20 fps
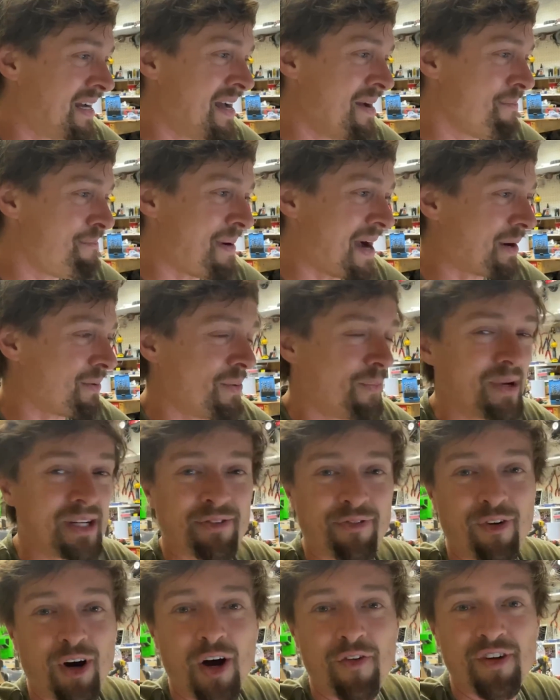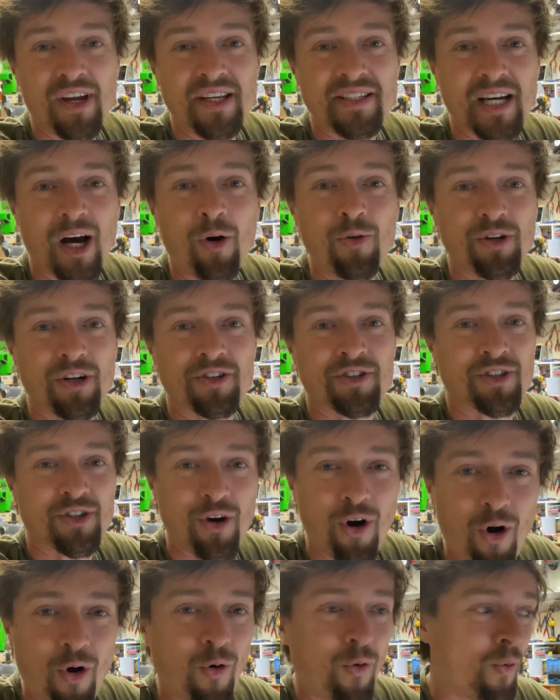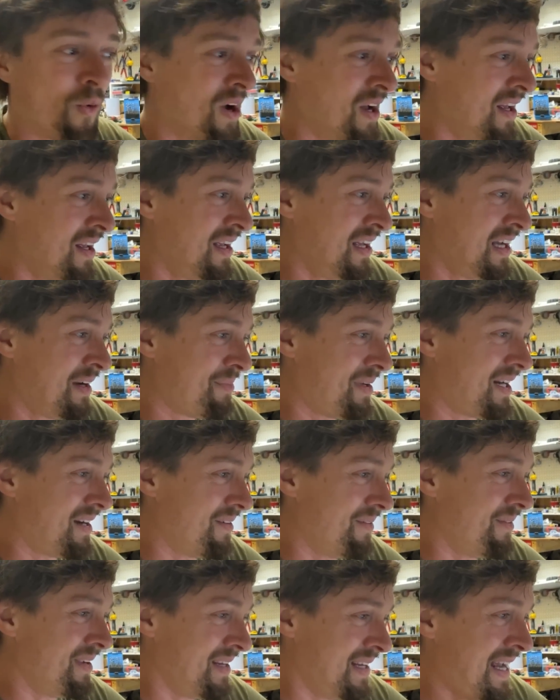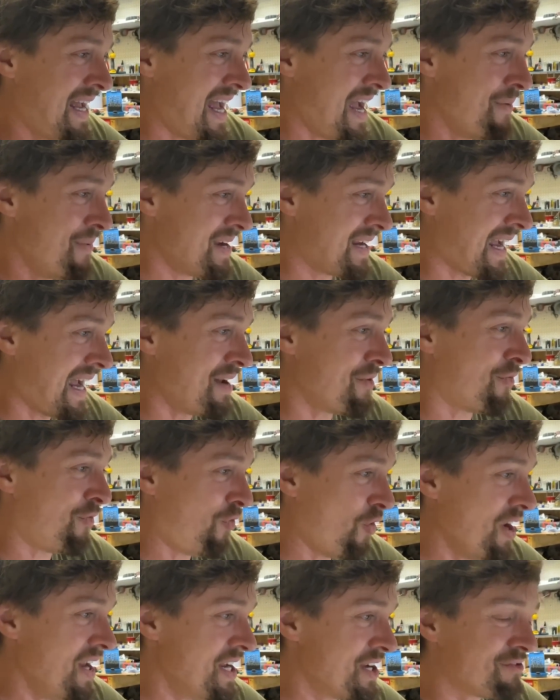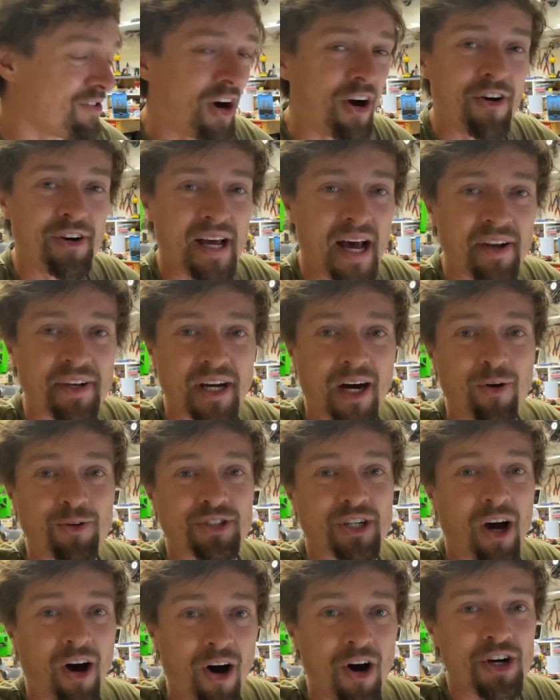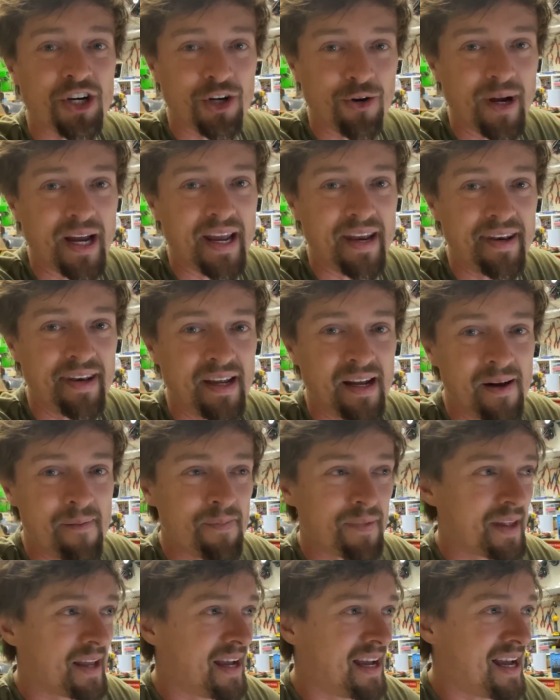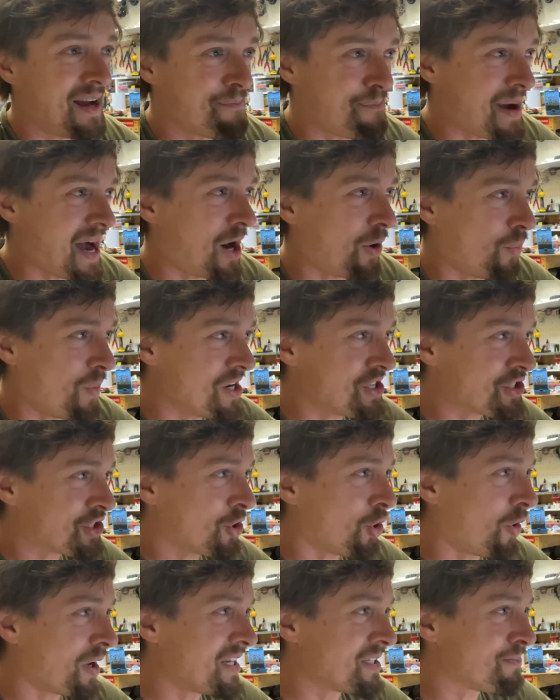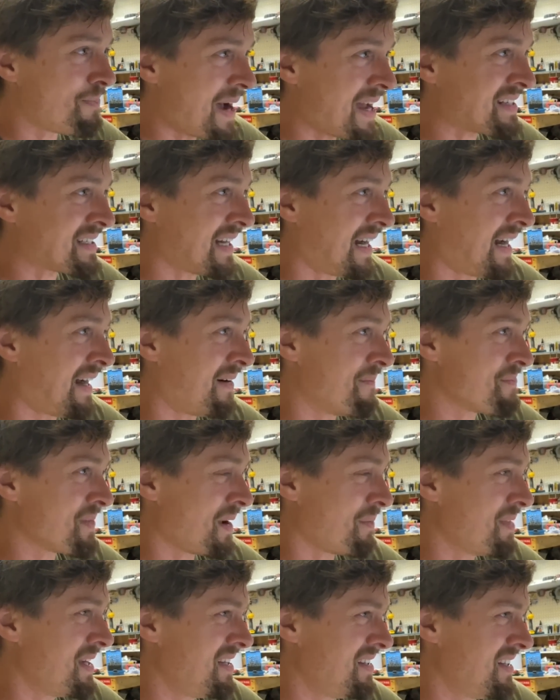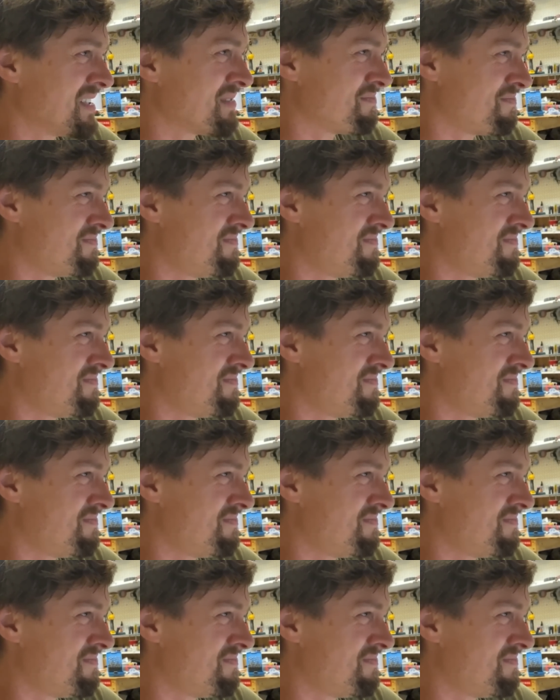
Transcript: back when we was 5 years old at school. But here we're getting fully grown adults arguing about which toy is better. I mean, it's